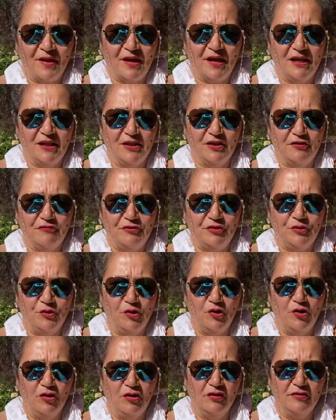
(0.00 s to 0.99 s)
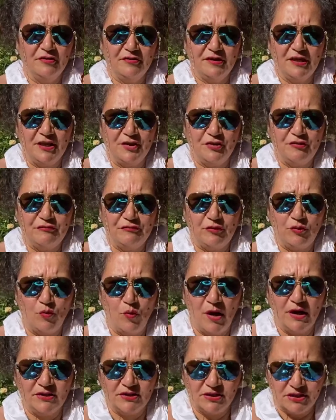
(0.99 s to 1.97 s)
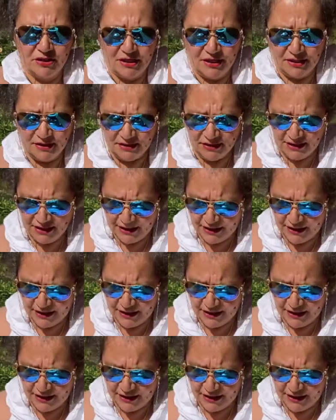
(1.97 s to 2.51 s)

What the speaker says: I love you all. Thank you for watching.